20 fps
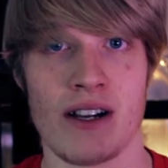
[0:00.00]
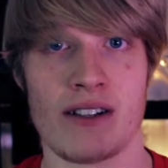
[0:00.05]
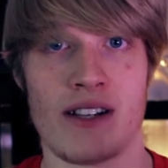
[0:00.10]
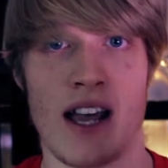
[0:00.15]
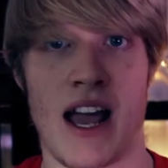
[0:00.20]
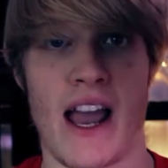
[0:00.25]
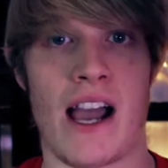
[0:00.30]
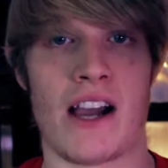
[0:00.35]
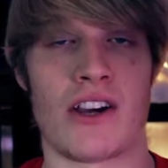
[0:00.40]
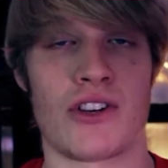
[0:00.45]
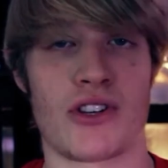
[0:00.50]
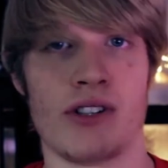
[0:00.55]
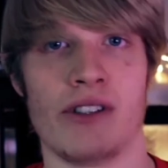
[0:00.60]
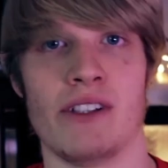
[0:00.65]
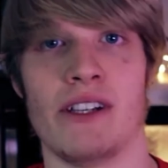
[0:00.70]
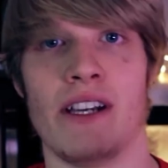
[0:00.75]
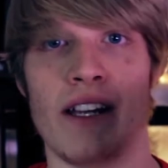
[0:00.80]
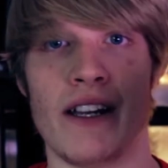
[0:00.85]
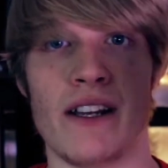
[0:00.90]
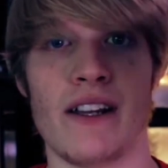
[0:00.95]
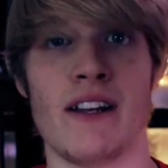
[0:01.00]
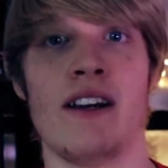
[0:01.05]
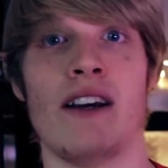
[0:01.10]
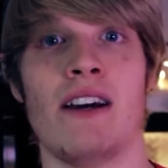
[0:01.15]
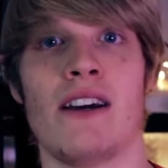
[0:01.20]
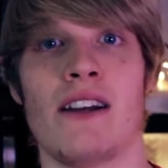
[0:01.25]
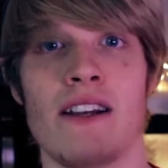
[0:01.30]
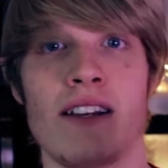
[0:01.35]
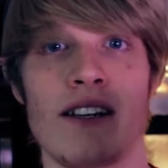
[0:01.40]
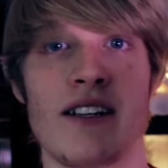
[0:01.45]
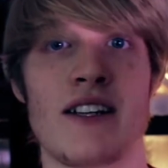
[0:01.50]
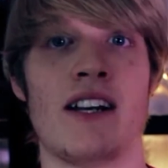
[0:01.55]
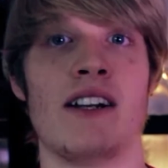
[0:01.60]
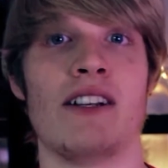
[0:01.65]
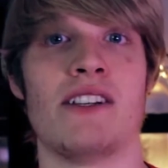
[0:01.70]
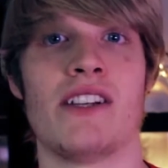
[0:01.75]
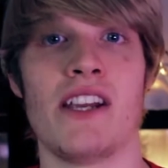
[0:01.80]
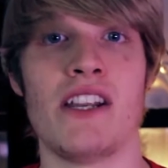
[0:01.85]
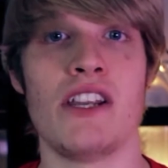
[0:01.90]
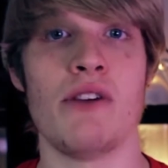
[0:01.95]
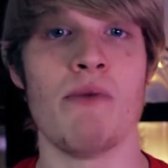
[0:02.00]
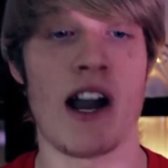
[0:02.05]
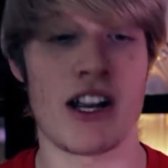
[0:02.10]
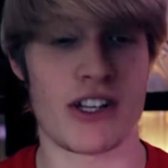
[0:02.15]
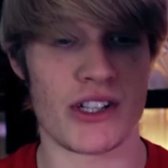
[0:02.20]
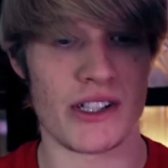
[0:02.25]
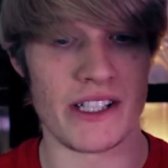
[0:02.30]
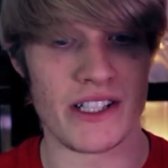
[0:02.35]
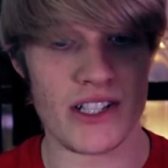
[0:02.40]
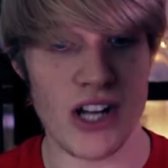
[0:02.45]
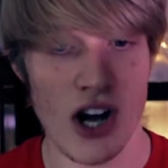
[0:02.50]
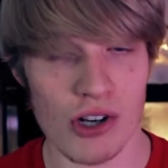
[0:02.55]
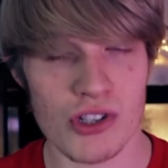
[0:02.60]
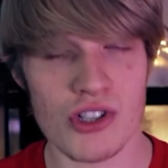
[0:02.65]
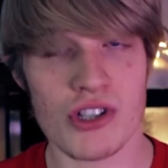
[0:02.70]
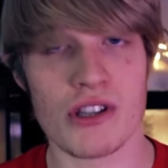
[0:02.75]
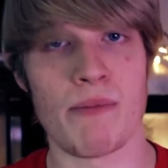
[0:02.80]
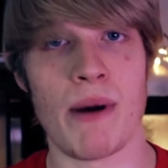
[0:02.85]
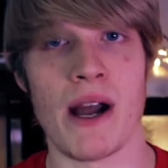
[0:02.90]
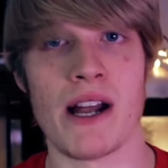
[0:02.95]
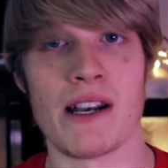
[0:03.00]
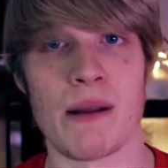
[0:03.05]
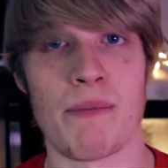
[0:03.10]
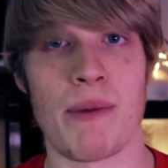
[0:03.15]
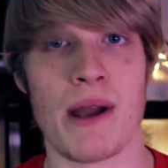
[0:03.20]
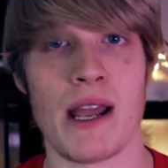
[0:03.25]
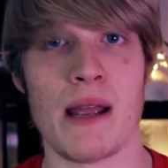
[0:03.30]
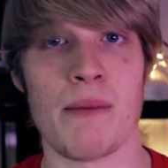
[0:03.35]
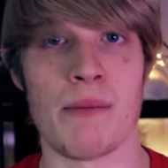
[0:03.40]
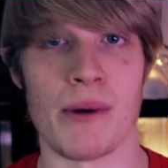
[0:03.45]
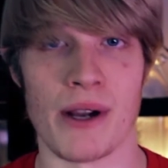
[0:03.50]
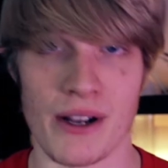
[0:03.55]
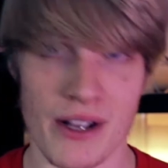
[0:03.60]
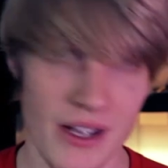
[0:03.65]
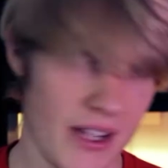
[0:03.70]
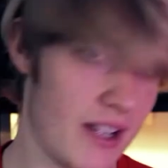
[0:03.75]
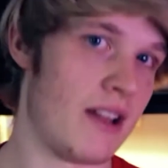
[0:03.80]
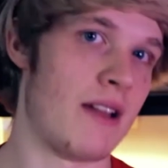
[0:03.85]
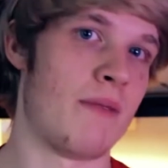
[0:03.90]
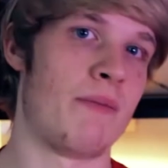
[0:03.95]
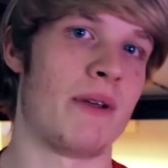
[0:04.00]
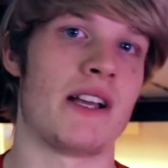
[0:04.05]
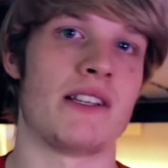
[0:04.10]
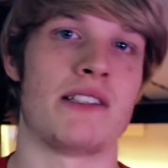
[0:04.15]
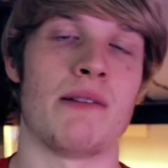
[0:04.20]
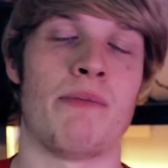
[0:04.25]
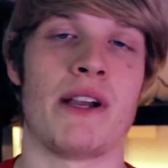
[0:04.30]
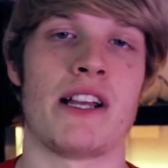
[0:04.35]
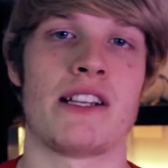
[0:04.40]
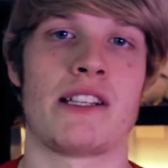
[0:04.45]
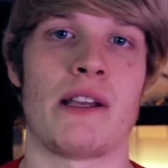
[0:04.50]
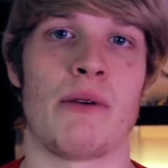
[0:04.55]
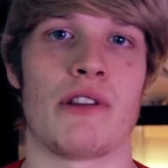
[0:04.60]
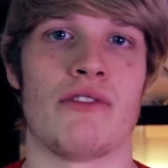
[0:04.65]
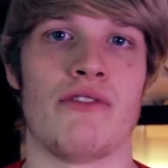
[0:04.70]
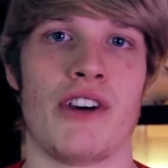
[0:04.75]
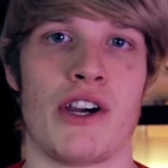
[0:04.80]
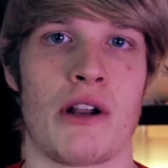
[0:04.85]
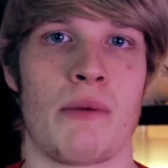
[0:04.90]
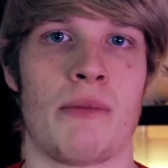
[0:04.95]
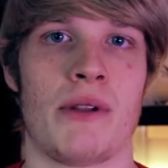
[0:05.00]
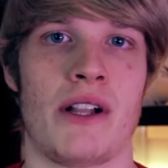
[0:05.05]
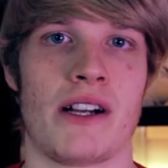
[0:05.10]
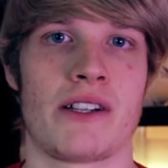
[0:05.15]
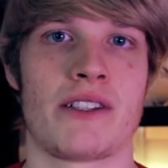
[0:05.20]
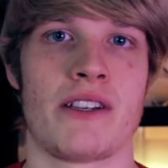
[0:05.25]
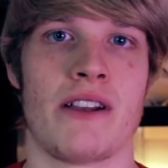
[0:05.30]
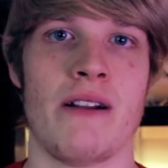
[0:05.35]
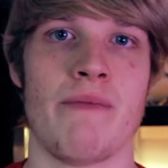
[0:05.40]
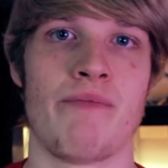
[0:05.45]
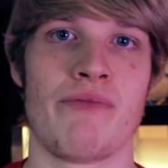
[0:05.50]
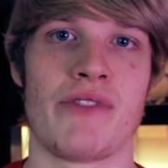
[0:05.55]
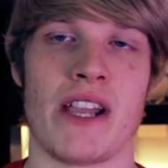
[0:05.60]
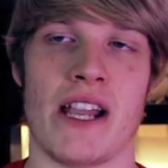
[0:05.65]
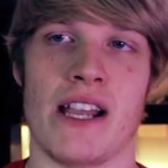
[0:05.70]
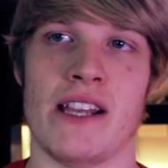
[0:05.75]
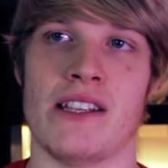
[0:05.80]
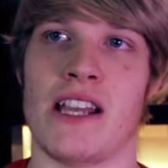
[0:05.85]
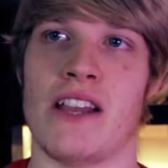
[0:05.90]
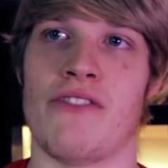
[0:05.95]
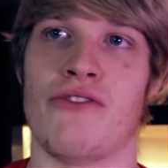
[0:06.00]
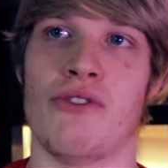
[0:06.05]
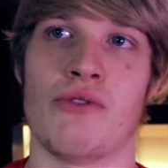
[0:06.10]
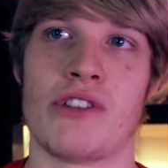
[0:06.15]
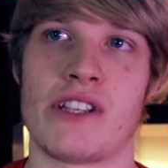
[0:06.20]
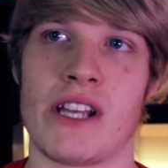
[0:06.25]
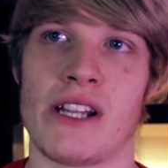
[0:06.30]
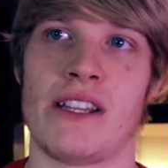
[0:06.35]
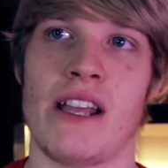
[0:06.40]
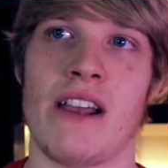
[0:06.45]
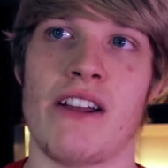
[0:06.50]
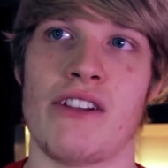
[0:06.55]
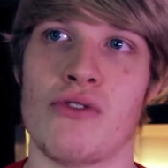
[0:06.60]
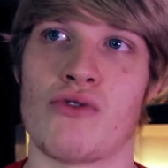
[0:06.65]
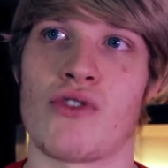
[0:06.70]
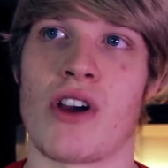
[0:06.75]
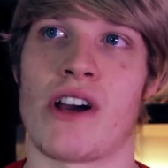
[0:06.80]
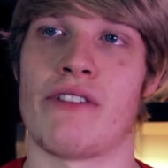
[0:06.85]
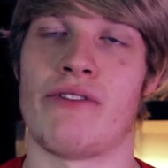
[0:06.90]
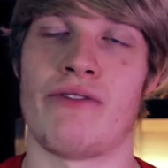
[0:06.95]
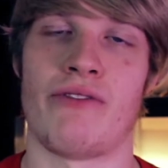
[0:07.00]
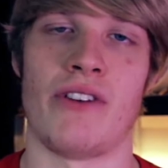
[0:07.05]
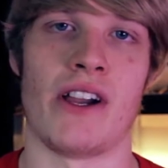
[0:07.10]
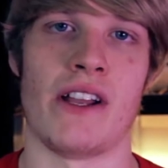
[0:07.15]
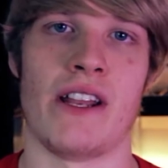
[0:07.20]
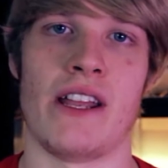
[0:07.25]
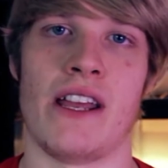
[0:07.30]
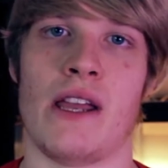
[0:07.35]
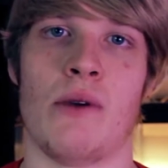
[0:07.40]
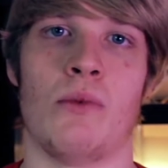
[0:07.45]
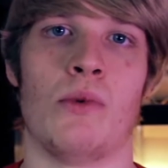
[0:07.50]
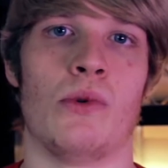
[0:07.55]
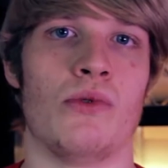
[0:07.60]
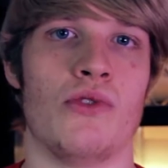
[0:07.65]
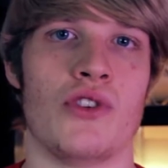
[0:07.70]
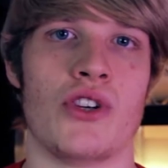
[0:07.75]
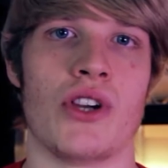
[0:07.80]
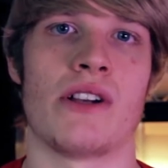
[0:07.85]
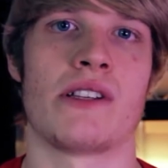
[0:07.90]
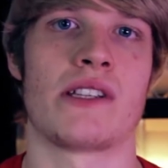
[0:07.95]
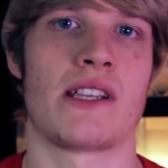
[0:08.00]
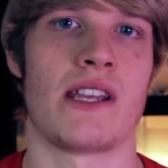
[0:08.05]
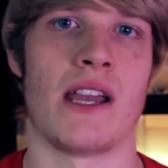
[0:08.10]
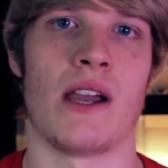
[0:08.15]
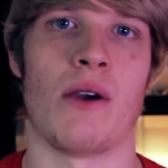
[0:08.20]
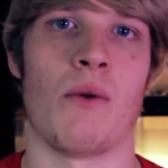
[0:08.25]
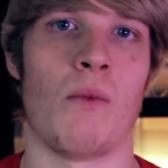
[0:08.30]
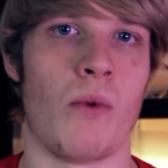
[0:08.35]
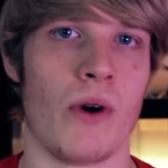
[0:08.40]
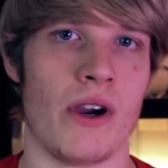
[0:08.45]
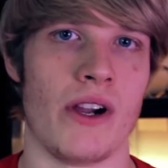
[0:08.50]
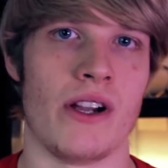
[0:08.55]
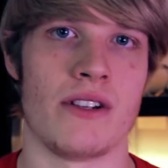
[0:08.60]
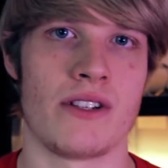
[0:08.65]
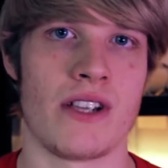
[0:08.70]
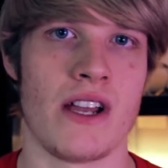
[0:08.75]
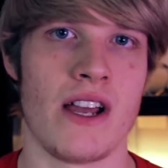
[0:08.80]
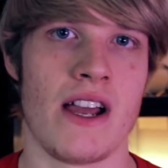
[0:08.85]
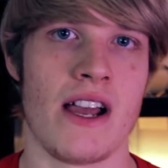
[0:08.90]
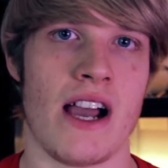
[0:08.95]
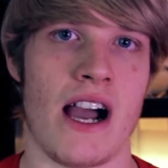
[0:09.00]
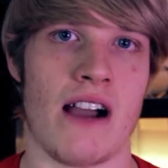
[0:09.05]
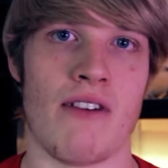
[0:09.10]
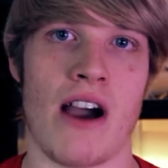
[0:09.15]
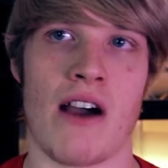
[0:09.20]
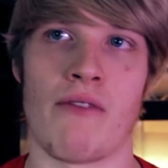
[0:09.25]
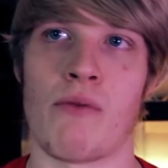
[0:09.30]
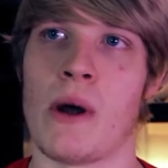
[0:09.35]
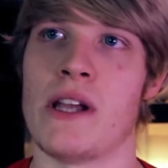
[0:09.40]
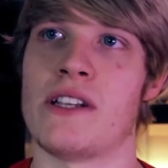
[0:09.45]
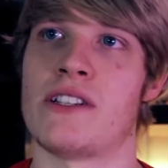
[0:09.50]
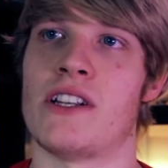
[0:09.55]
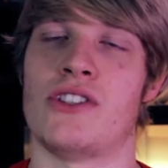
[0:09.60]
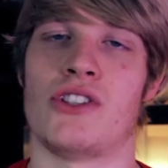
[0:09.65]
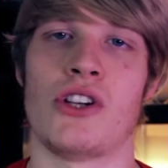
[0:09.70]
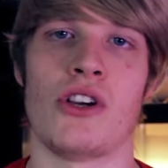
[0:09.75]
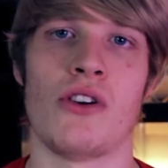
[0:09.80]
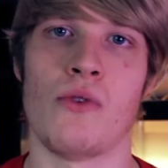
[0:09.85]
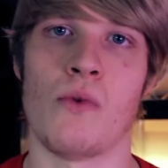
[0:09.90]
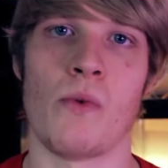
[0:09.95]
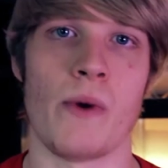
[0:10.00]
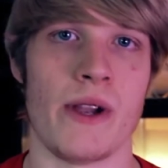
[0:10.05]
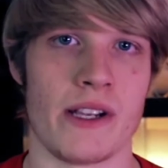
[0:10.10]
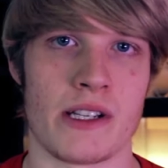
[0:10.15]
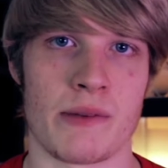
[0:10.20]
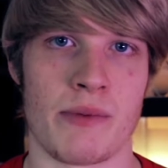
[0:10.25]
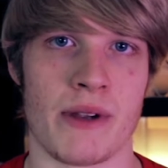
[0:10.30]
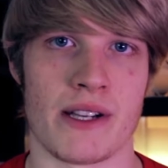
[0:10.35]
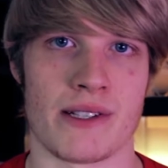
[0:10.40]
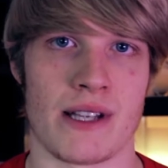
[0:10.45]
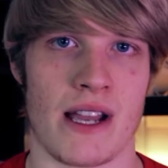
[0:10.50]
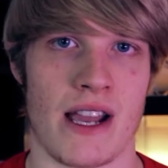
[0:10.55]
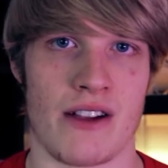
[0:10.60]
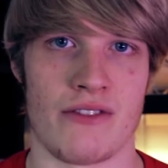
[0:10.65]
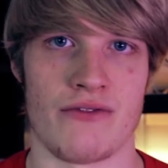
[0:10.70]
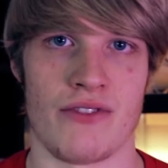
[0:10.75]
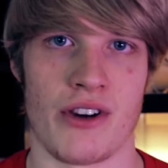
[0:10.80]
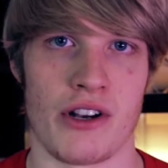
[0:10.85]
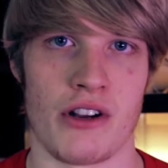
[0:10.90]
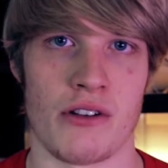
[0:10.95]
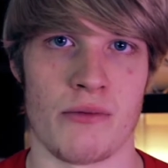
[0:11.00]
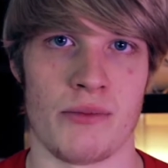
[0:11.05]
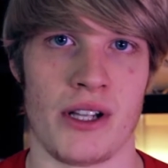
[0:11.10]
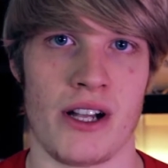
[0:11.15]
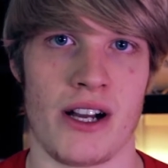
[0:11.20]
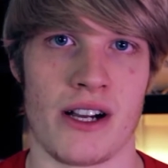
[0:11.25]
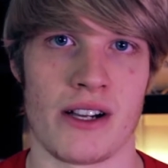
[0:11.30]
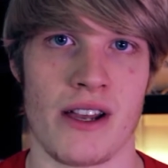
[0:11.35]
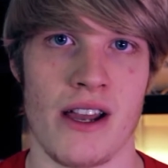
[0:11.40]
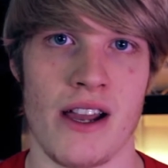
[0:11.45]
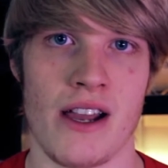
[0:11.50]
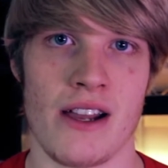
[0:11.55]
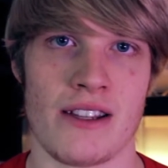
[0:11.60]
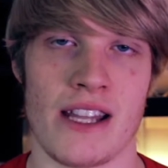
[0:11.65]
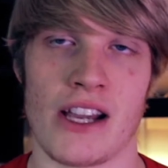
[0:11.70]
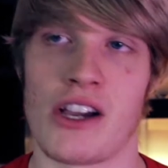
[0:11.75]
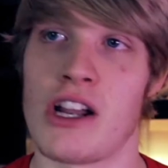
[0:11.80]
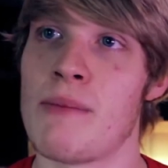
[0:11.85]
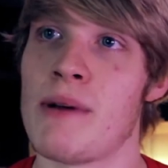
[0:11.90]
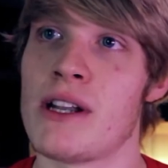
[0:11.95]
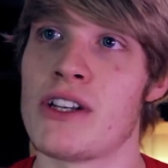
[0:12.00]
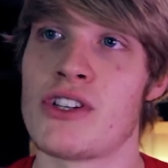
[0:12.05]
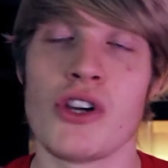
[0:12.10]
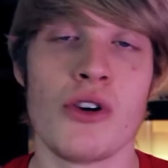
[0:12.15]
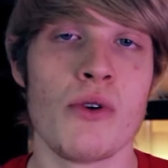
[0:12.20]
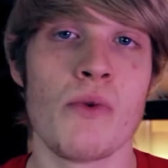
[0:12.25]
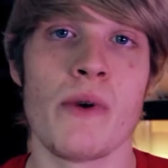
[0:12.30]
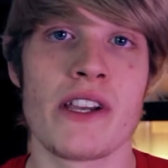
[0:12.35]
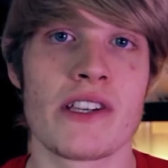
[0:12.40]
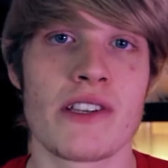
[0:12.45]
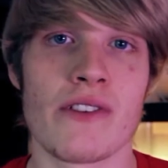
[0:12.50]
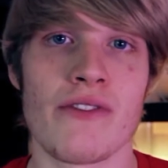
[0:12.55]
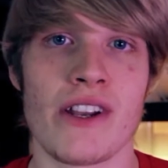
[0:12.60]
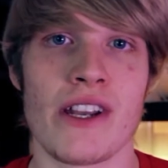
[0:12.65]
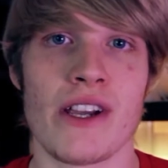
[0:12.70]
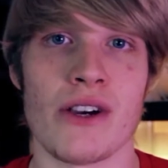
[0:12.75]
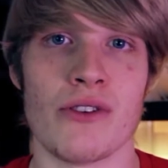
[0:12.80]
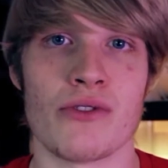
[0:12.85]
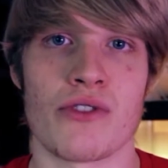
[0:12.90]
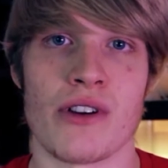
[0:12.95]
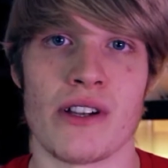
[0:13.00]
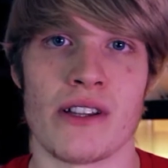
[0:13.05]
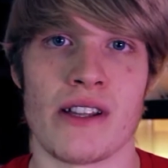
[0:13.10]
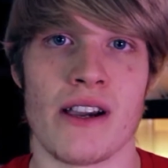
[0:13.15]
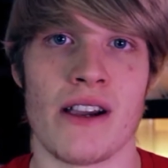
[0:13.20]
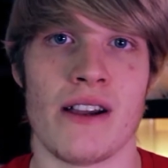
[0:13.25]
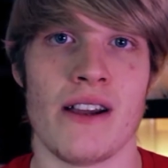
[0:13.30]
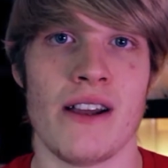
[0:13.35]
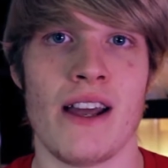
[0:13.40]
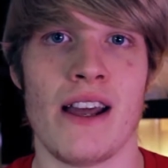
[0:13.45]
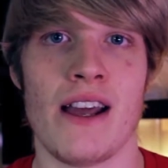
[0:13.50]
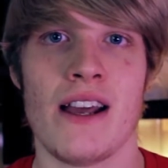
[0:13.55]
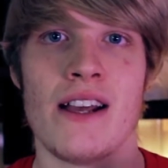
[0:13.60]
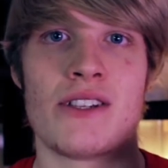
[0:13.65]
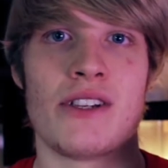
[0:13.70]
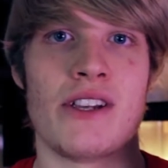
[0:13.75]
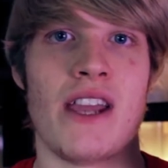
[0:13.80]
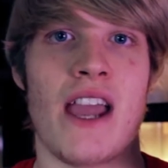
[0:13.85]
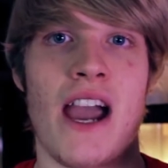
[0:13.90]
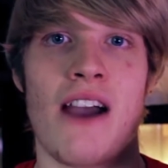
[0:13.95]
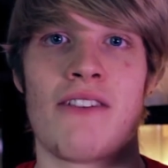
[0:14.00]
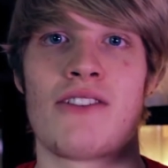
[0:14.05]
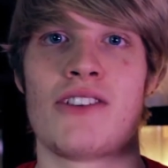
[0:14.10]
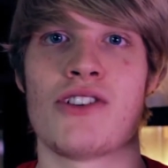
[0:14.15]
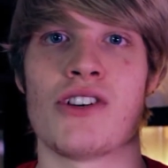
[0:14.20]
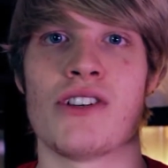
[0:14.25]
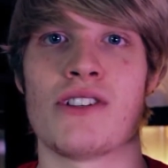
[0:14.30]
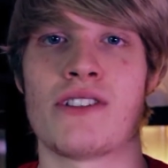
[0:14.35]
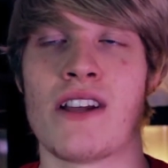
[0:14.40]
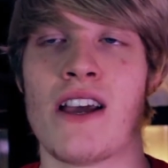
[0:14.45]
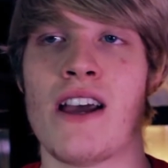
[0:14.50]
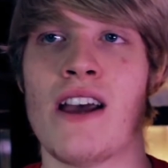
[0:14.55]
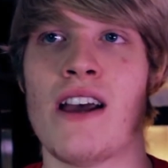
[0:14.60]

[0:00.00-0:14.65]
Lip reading: to actually continue, actually touch the pen to paper, because the biggest thing with writer blocks is if you sit there and you try to fight it, it will just get worse. I've wasted 2 weeks because I had writer block. That could have been 2 weeks of videos right there. So you have to just,